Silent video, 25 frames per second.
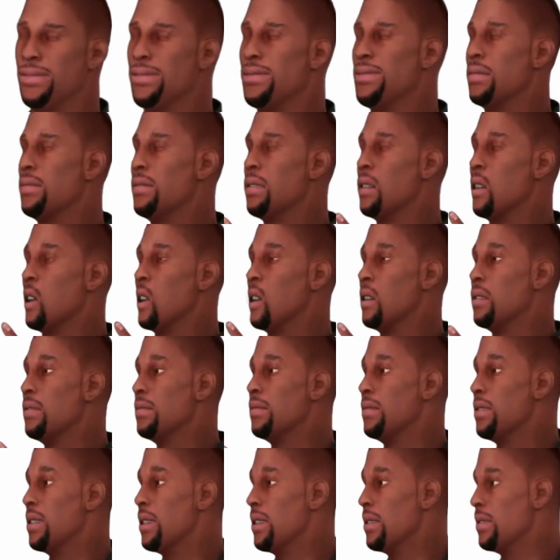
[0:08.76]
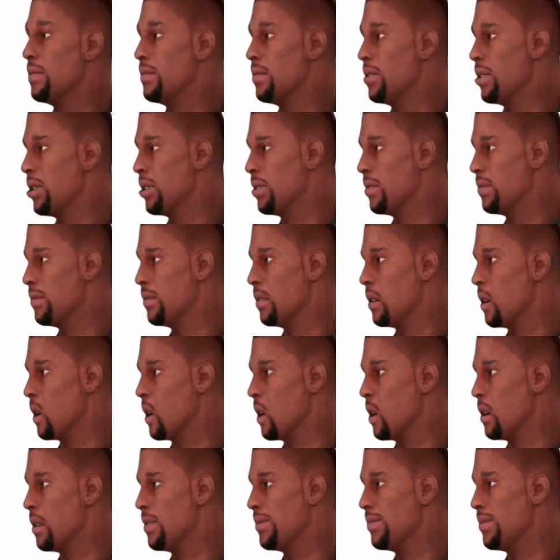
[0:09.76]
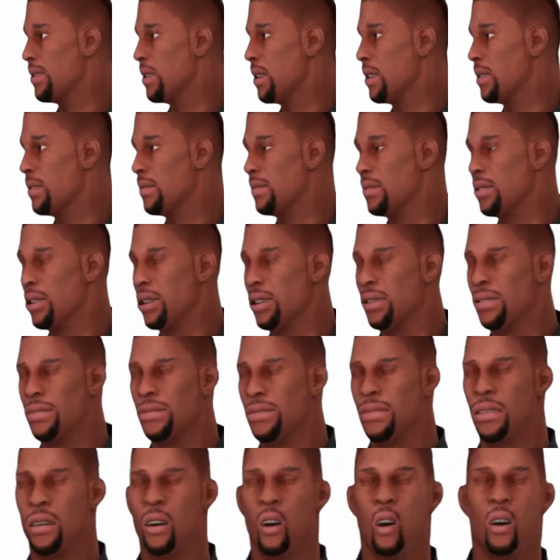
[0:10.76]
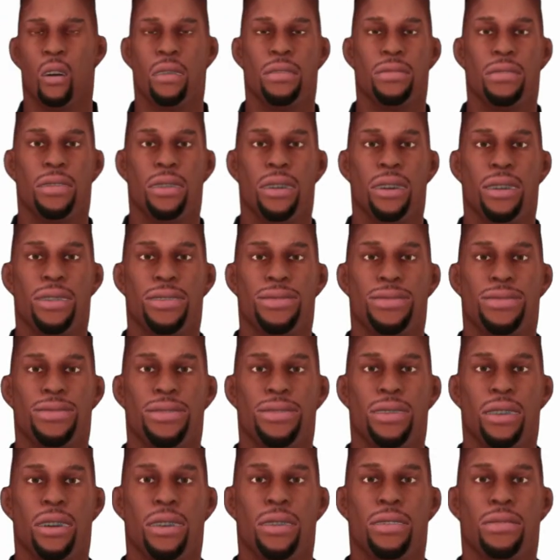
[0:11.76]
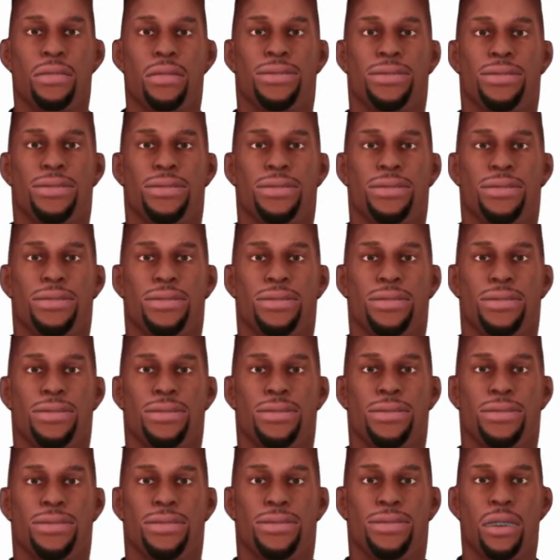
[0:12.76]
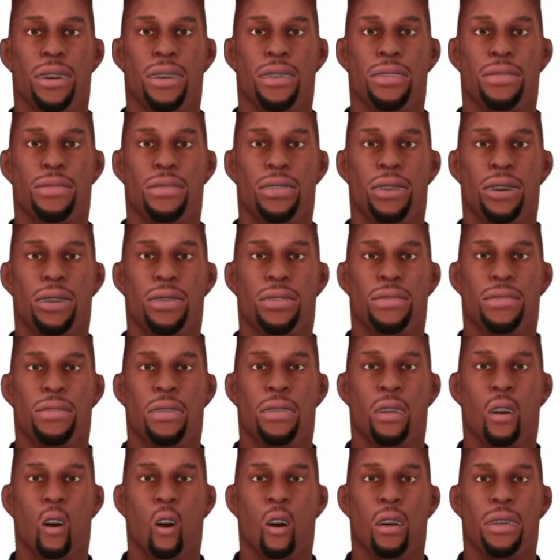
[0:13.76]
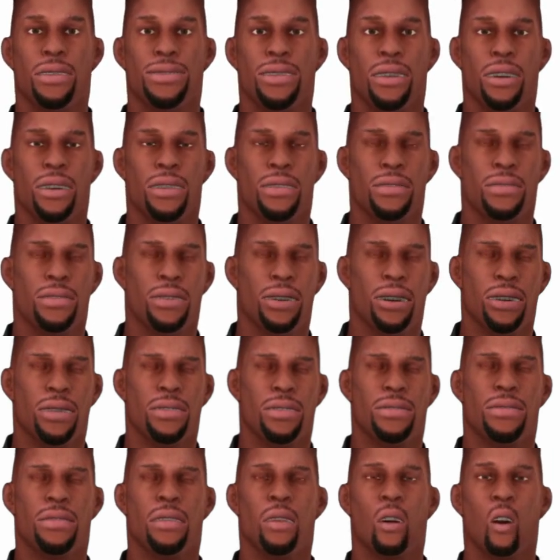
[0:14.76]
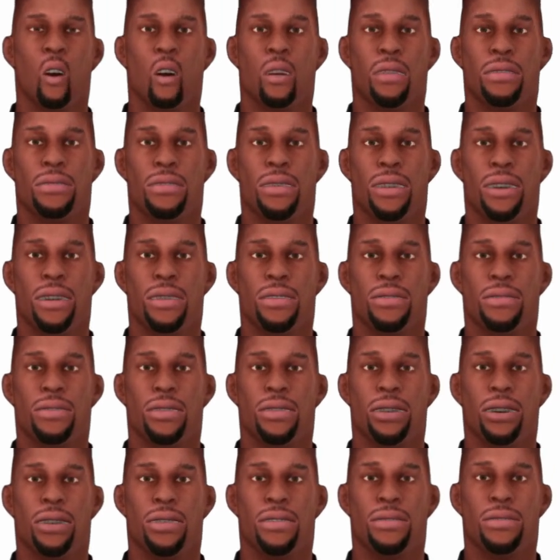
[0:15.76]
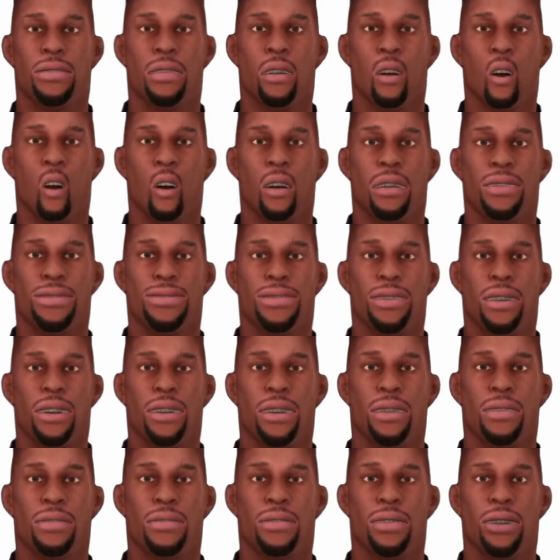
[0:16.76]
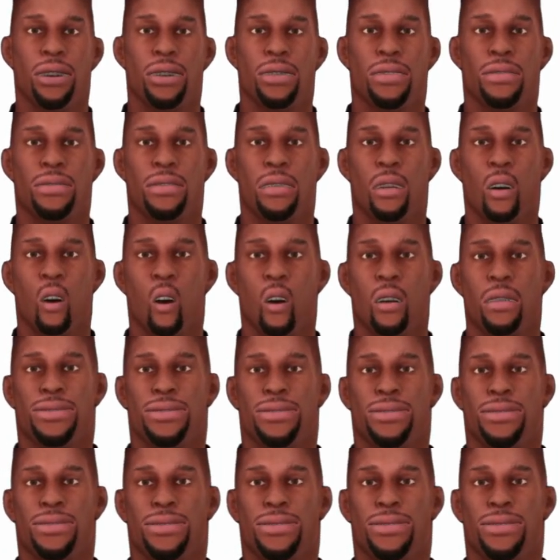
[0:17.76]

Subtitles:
It is very important to wear the proper gear when riding an electric unicycle. Lastly, make sure to follow the power alarm and tilt-back features of your electric unicycle.